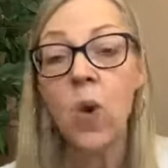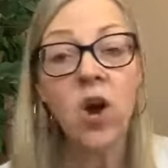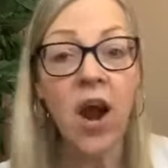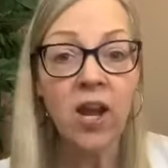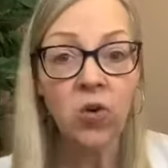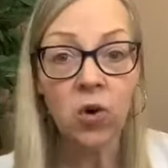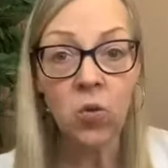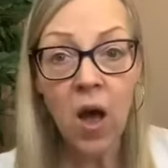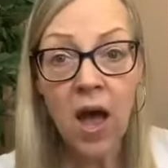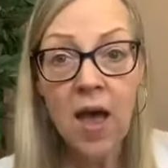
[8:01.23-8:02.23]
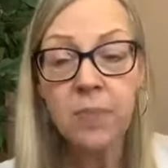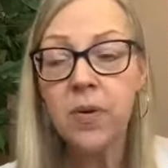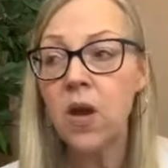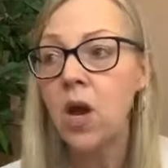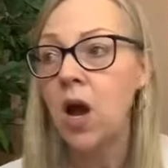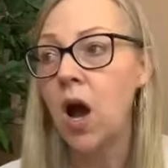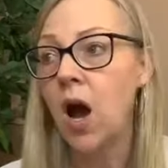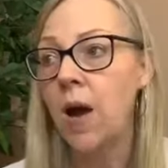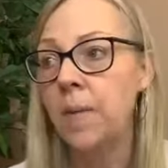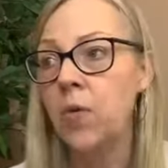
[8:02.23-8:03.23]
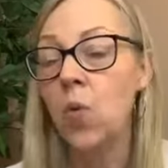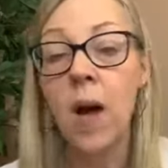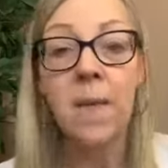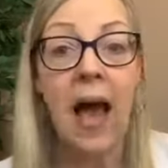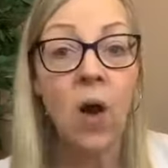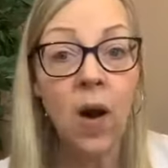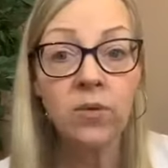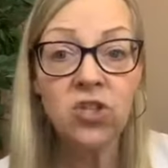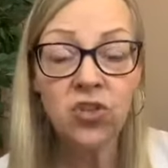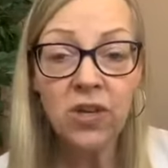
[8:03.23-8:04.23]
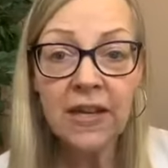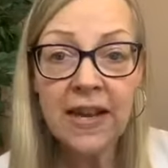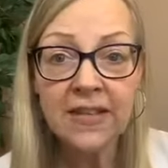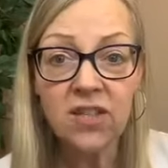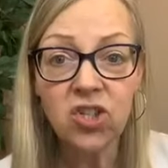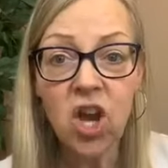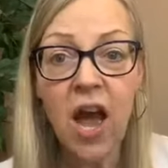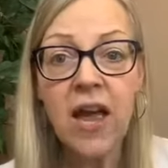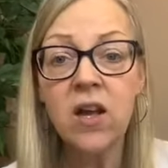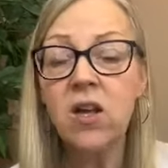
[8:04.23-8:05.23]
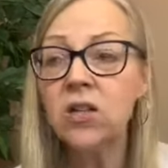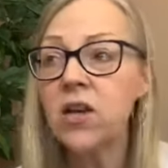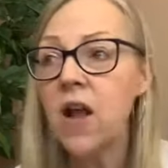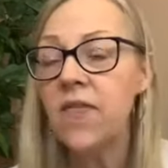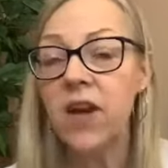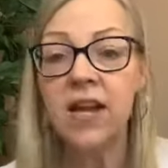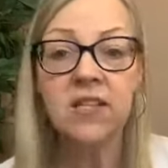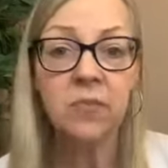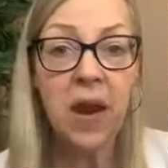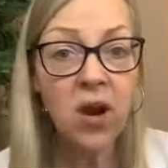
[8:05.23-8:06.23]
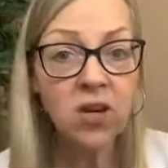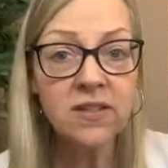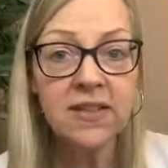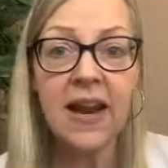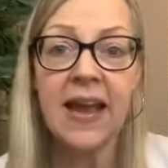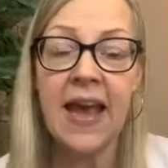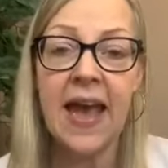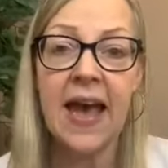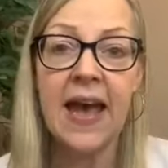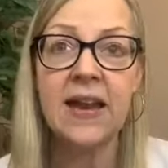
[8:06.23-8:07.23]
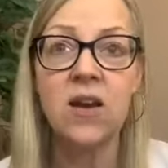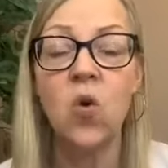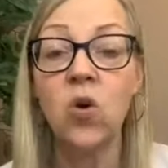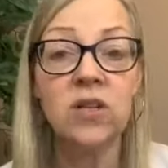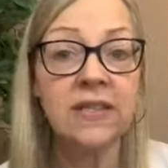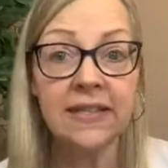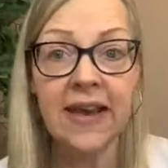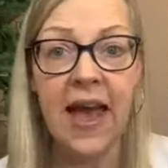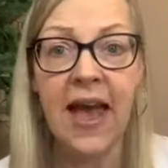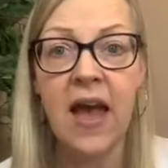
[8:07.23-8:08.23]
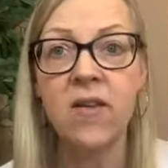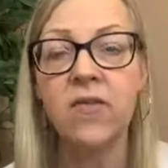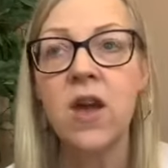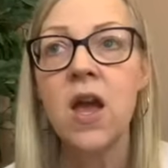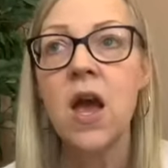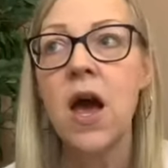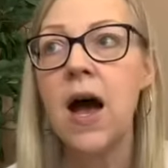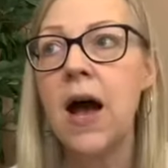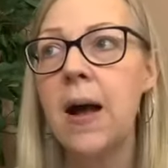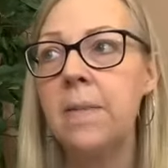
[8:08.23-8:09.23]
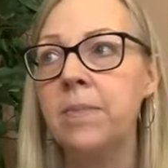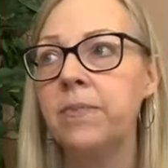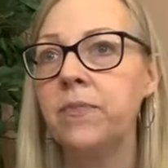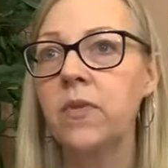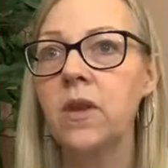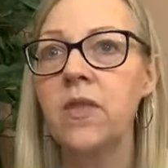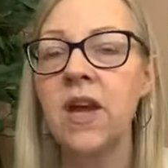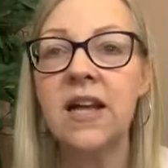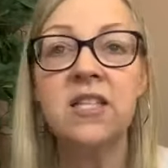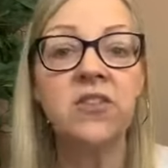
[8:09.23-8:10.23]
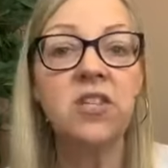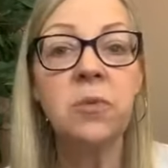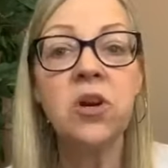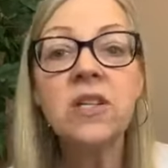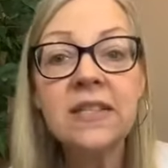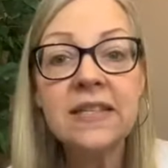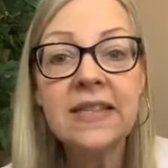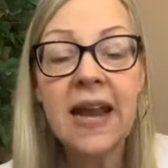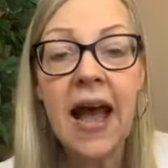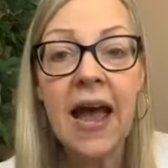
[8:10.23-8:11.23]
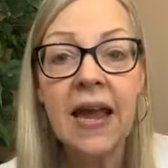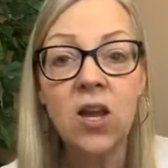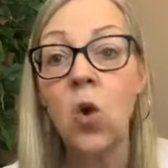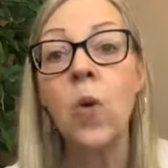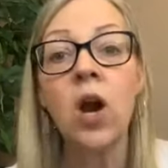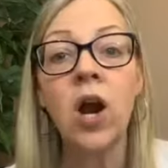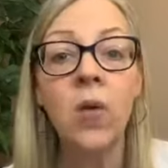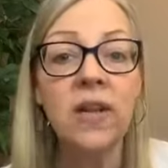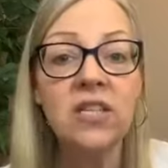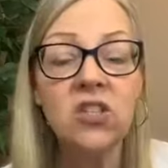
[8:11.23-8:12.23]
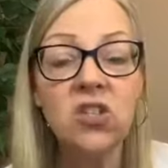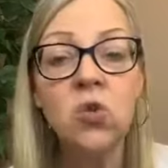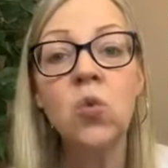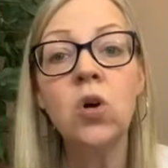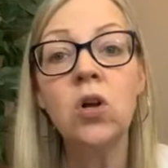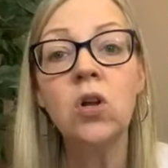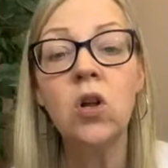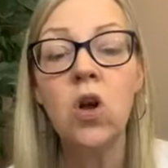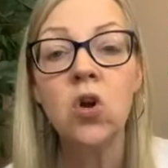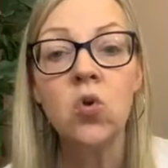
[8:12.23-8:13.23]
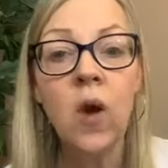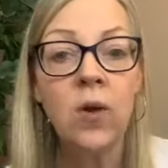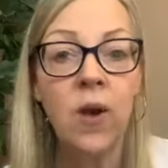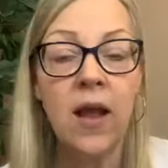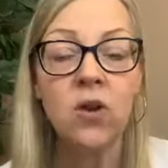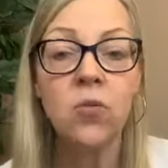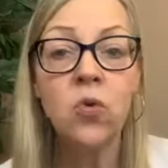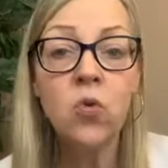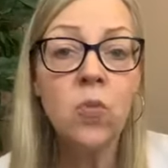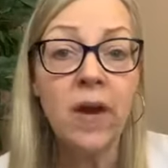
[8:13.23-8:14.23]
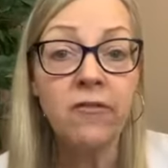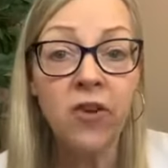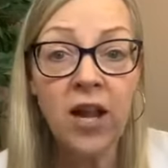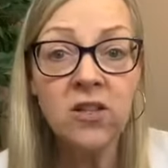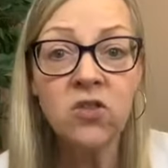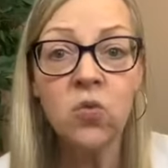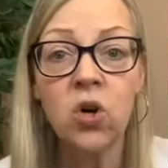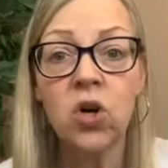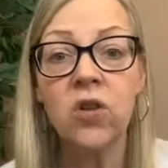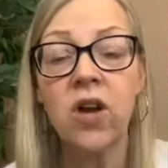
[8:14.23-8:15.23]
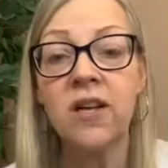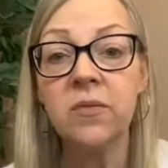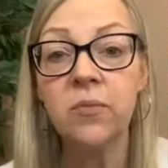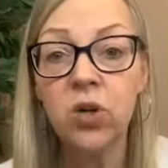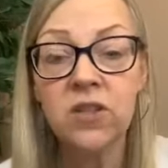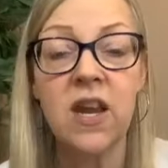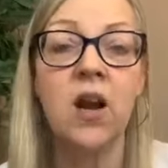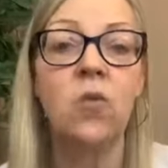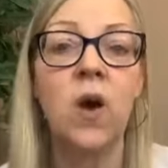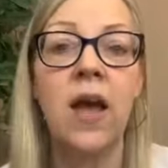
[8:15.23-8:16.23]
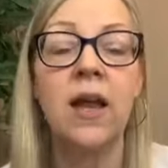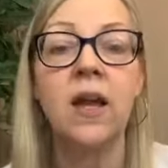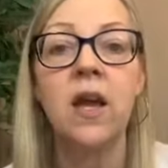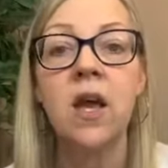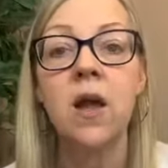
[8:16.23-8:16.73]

where I grew up, um, what how I was treated as a child, the kinds of parents that I had or didn't have, um, the kinds of experiences that I, you know, where I went to school, who I ran, who my friends were, the kinds of books that I read,